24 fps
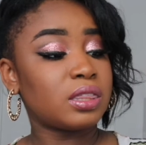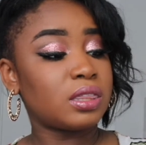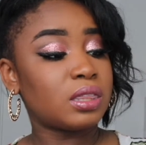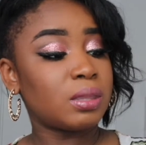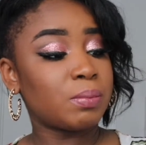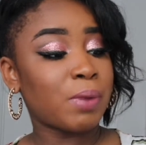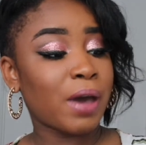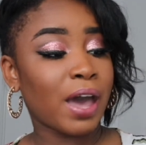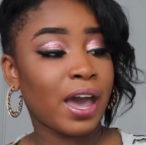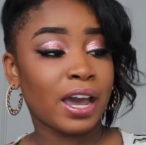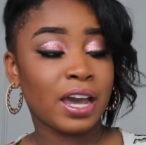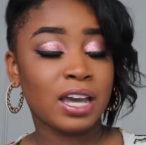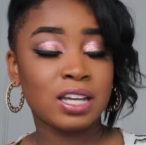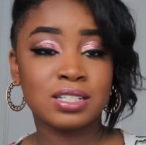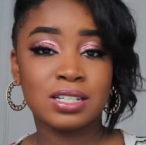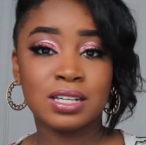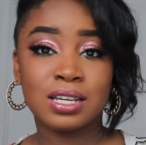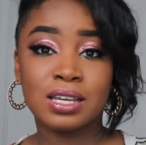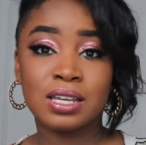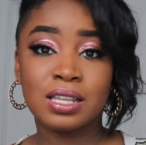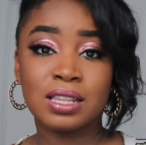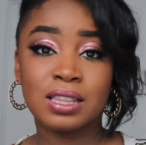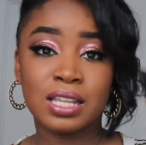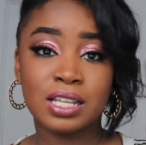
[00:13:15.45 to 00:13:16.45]
The
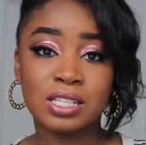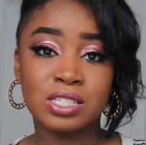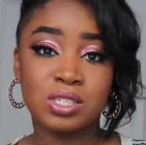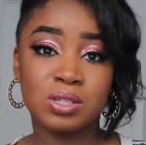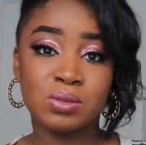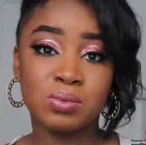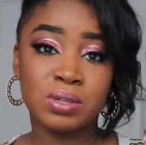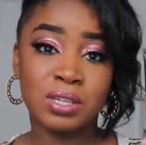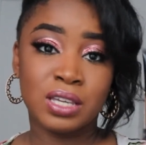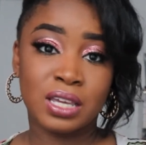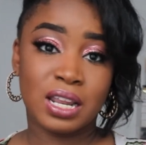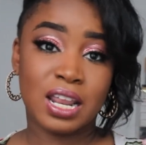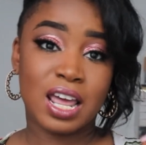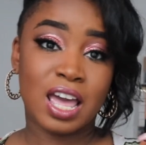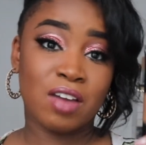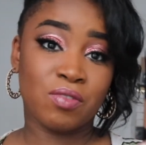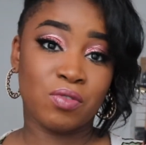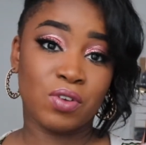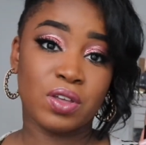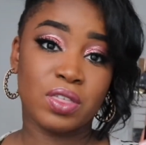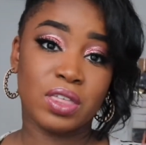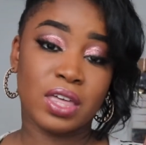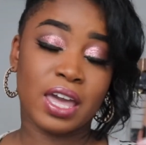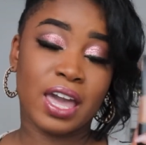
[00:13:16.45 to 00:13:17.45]
packaging lets you get
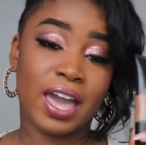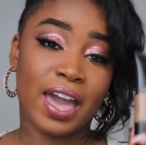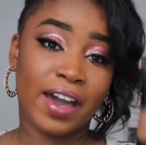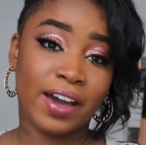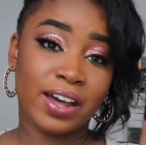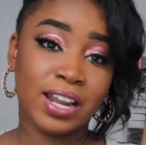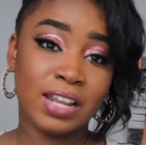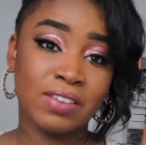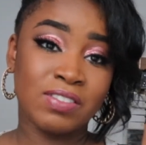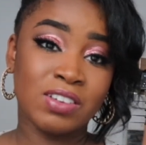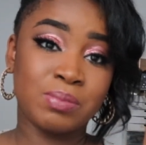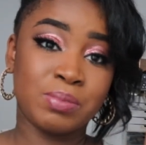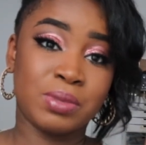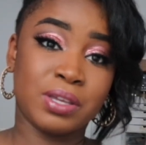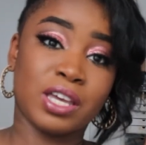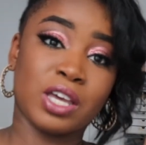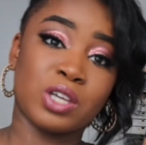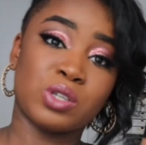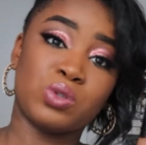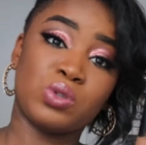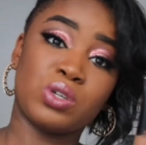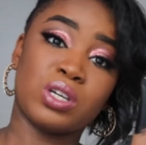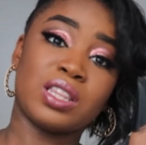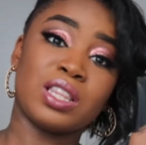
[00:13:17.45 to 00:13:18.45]
everything out of it,
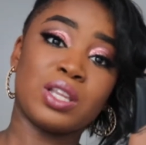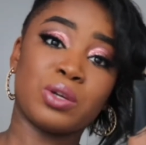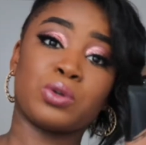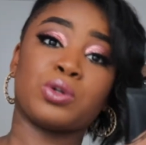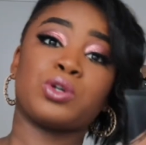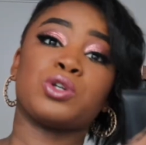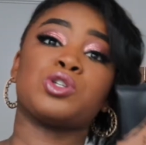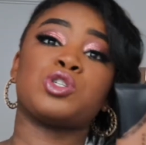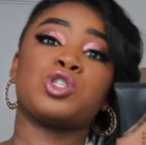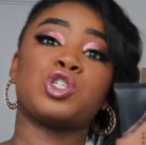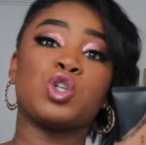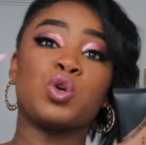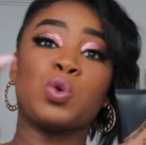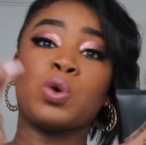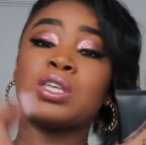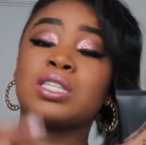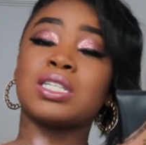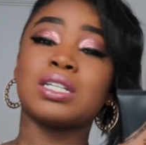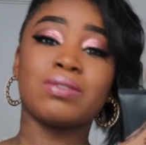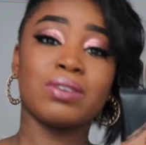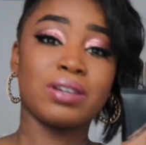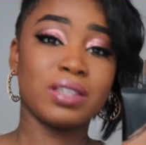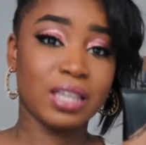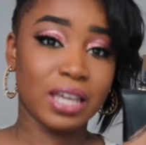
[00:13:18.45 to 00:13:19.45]
because you can literally
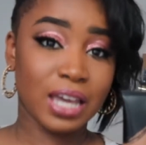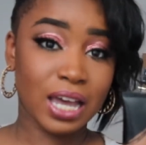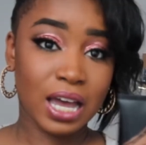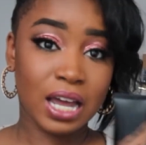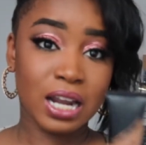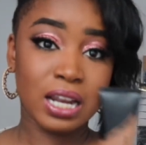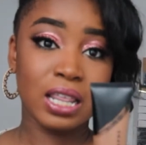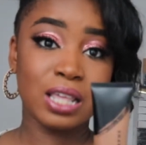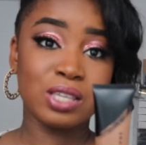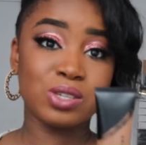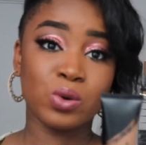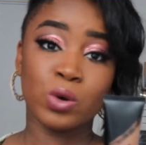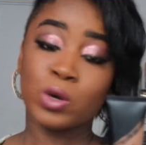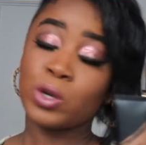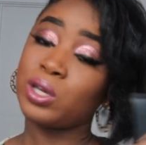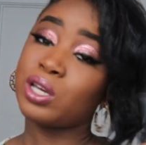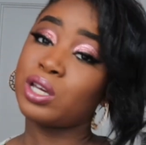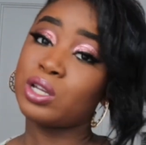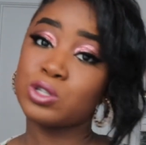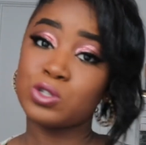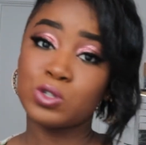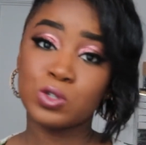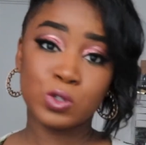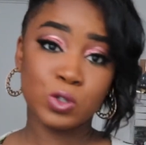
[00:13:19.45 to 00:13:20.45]
squeeze everything out of this, or you
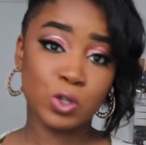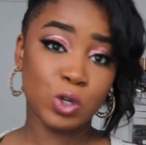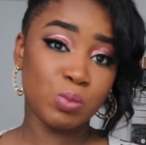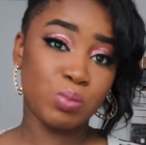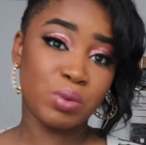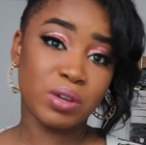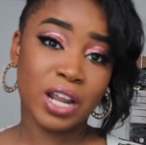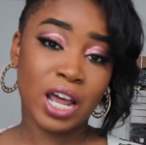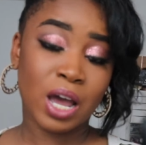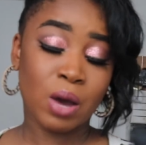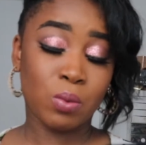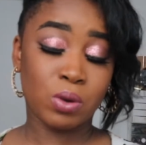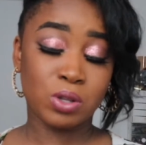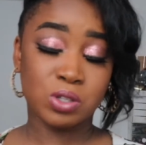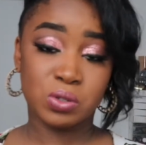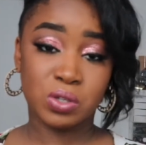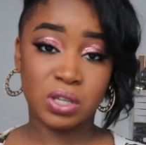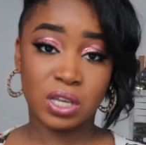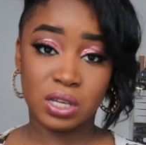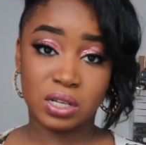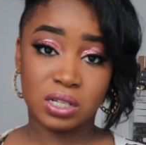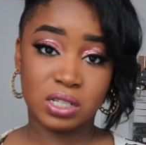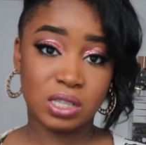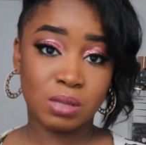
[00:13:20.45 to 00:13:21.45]
can scoop it out once
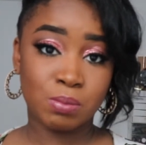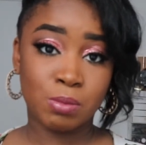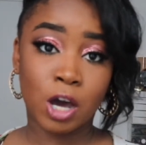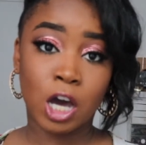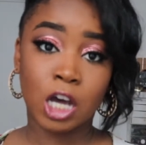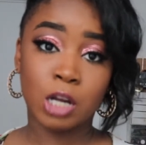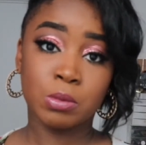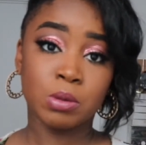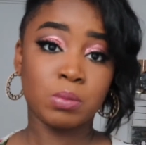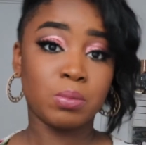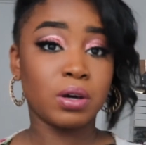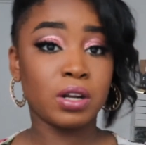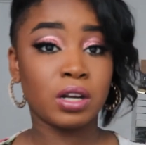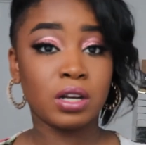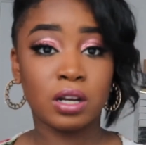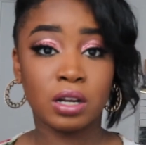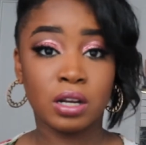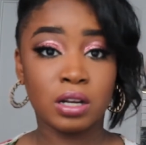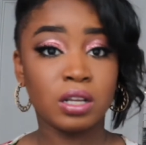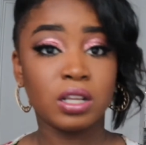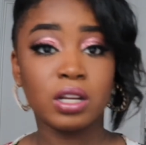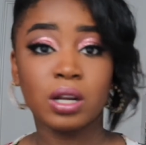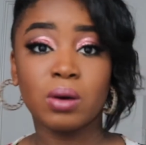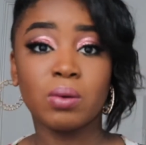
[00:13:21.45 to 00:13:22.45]
you get to the bottom and put it
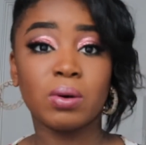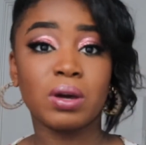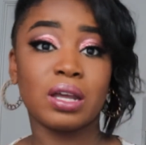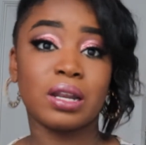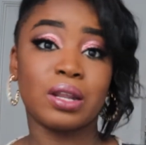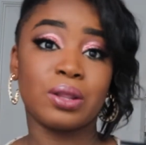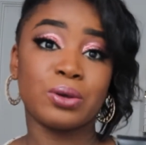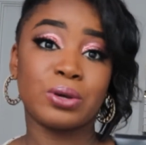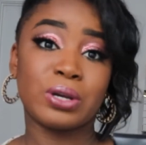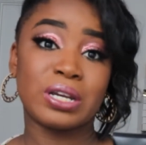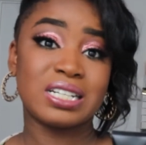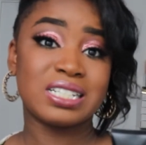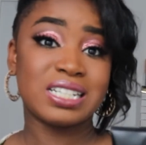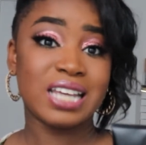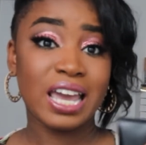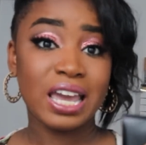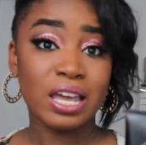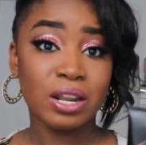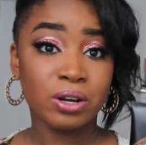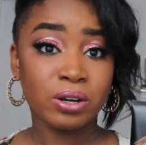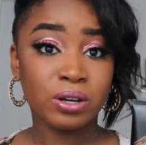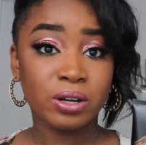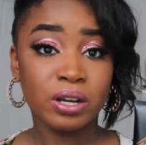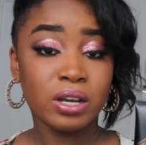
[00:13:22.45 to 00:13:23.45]
in, you know, like another
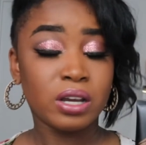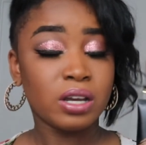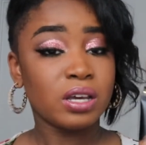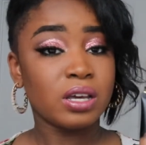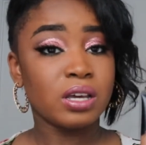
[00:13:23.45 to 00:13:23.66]
container.